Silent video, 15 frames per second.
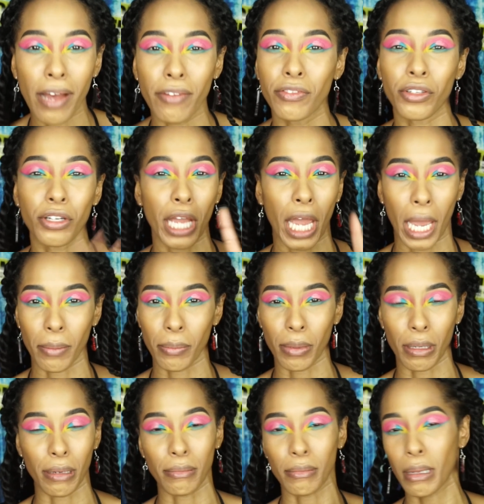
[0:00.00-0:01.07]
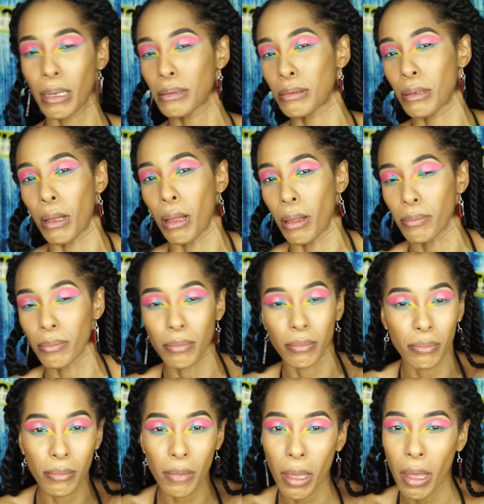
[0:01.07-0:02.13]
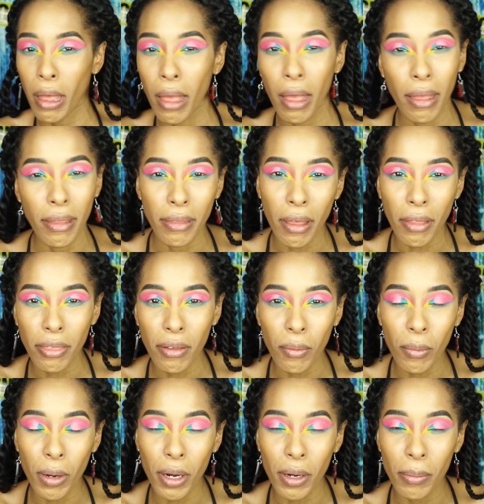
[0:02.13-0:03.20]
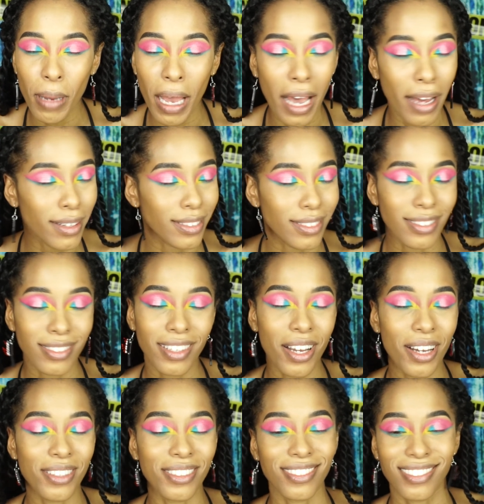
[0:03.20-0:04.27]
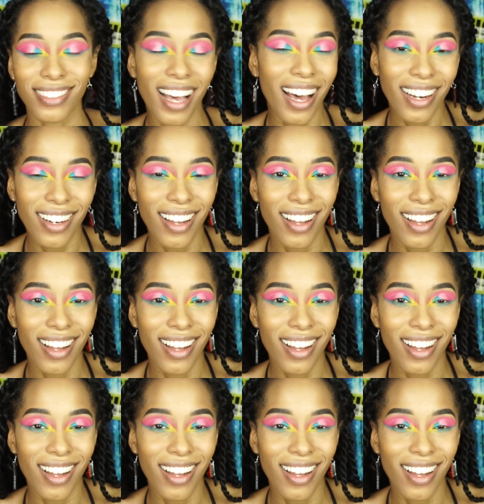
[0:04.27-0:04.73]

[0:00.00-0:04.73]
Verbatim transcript: after camping, that's all. Nothing weird about it. No, not at